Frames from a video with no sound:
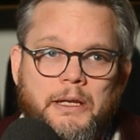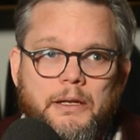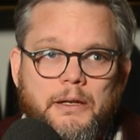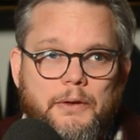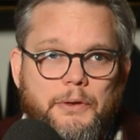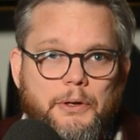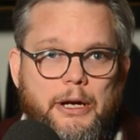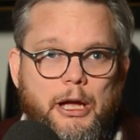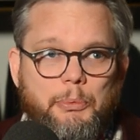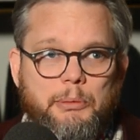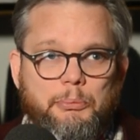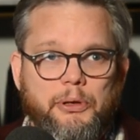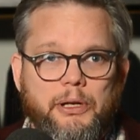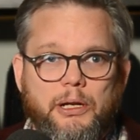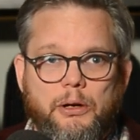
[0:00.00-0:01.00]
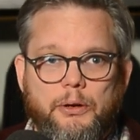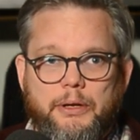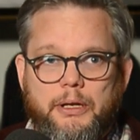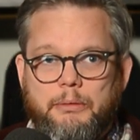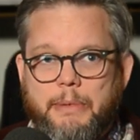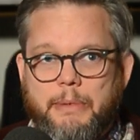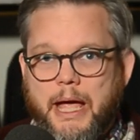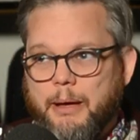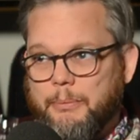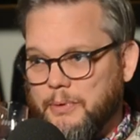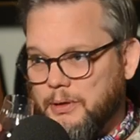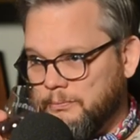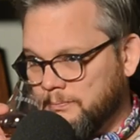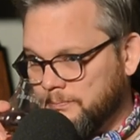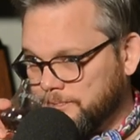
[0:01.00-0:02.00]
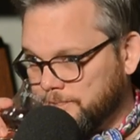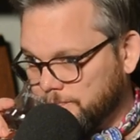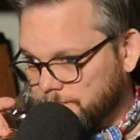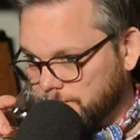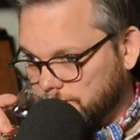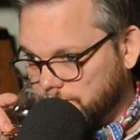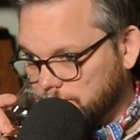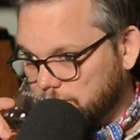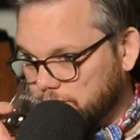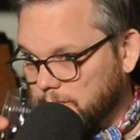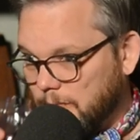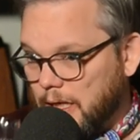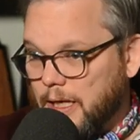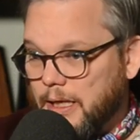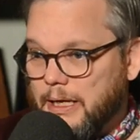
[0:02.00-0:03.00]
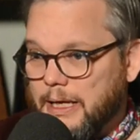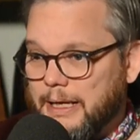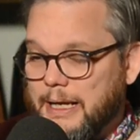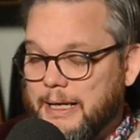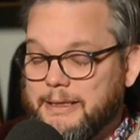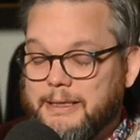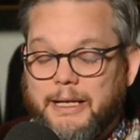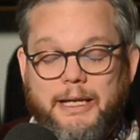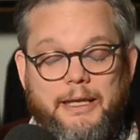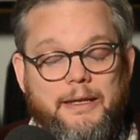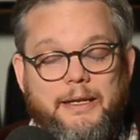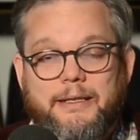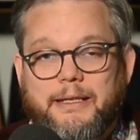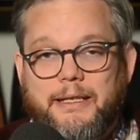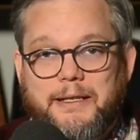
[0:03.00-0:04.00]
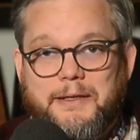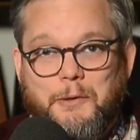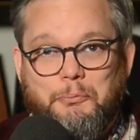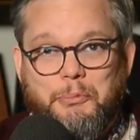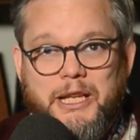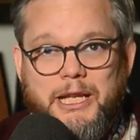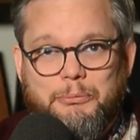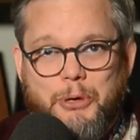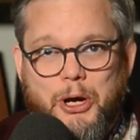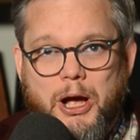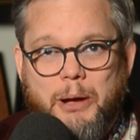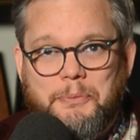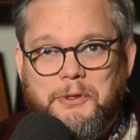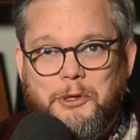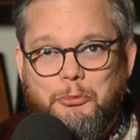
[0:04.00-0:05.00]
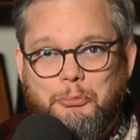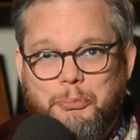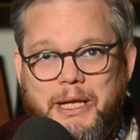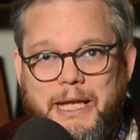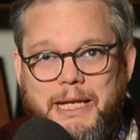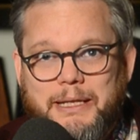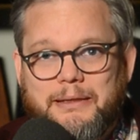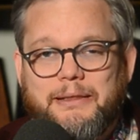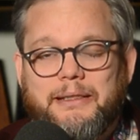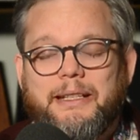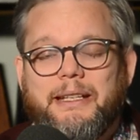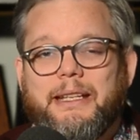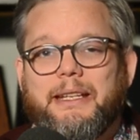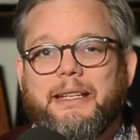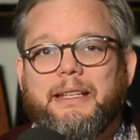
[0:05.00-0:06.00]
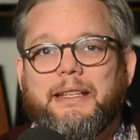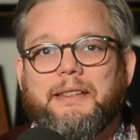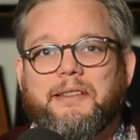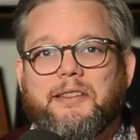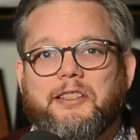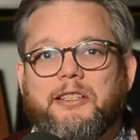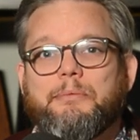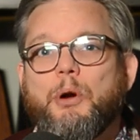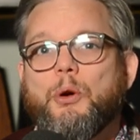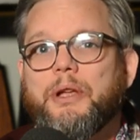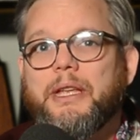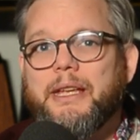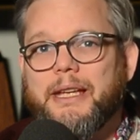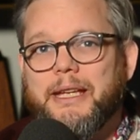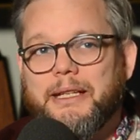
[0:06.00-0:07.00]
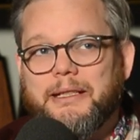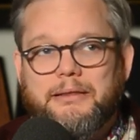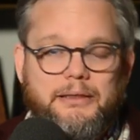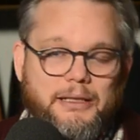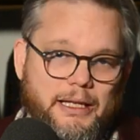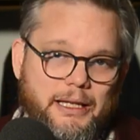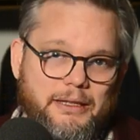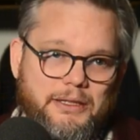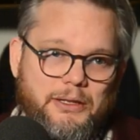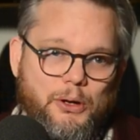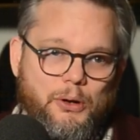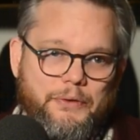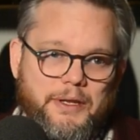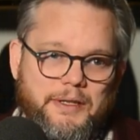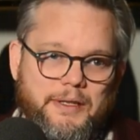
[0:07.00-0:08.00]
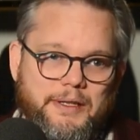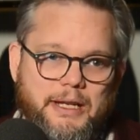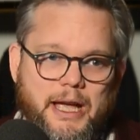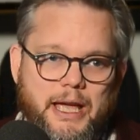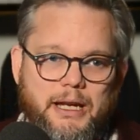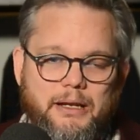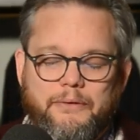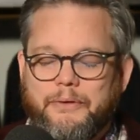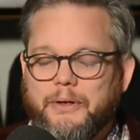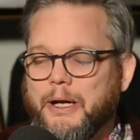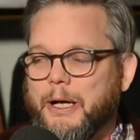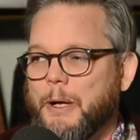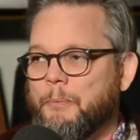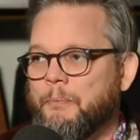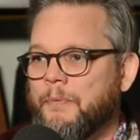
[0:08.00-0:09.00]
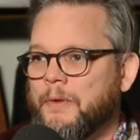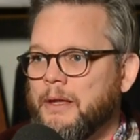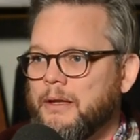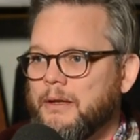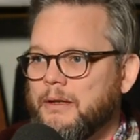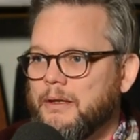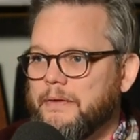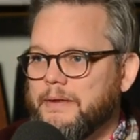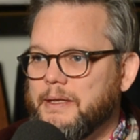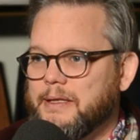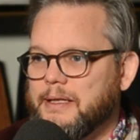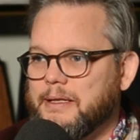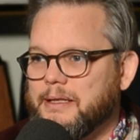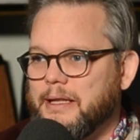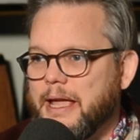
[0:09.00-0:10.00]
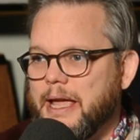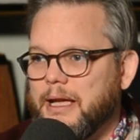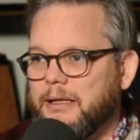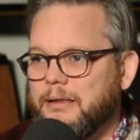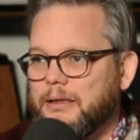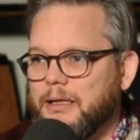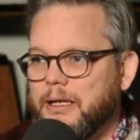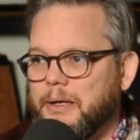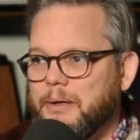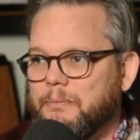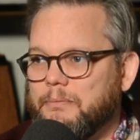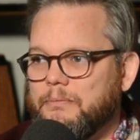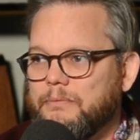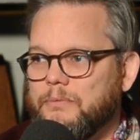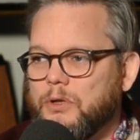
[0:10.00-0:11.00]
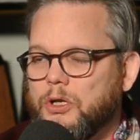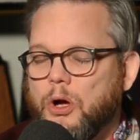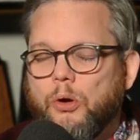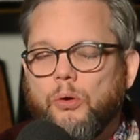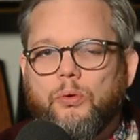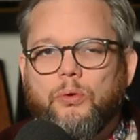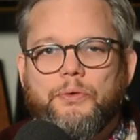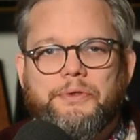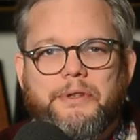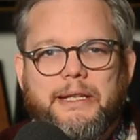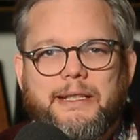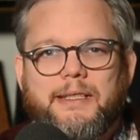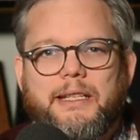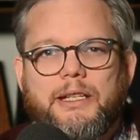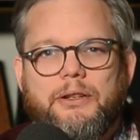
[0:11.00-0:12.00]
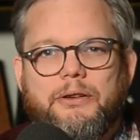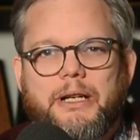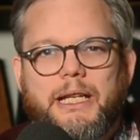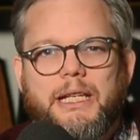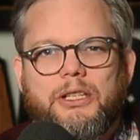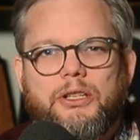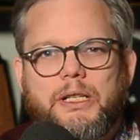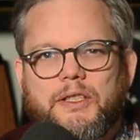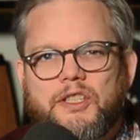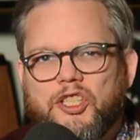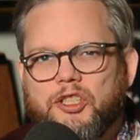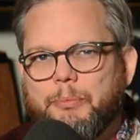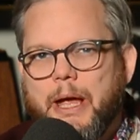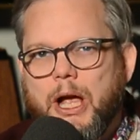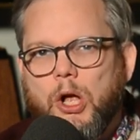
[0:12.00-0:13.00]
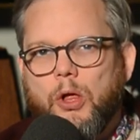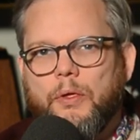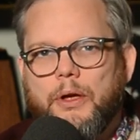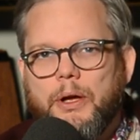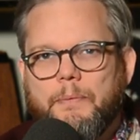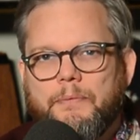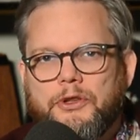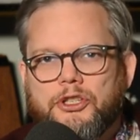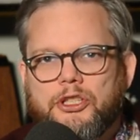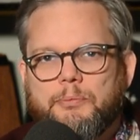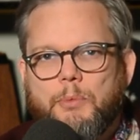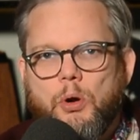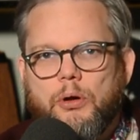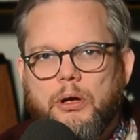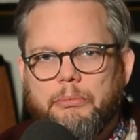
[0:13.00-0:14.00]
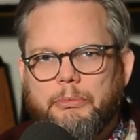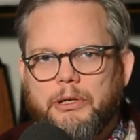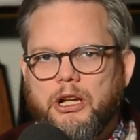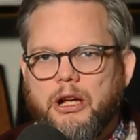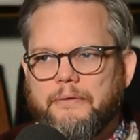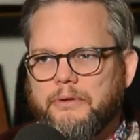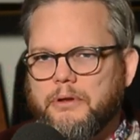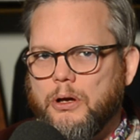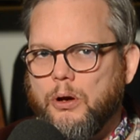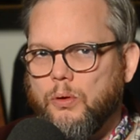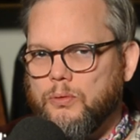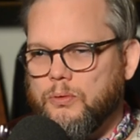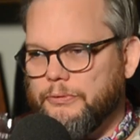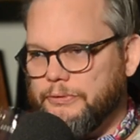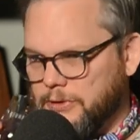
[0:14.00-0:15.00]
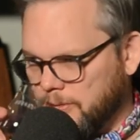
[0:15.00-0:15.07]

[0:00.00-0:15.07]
they're helping putting on the map. And and I got to tell you, this is a peat bomb. So peat is smoky, and so this is kind of uh, this is like uh, um, coals like cindering, and you can smell the the smoke coming off the coals.